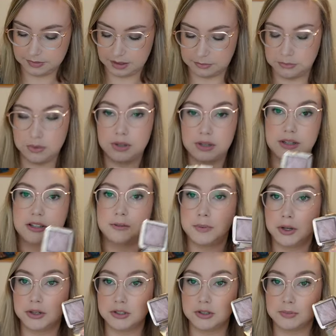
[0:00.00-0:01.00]
Mood
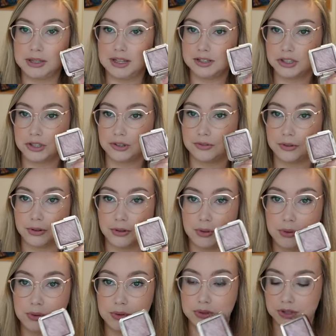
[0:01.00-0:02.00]
Exposure Blush for a
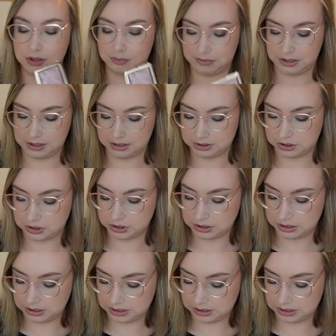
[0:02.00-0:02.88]
cool tone blush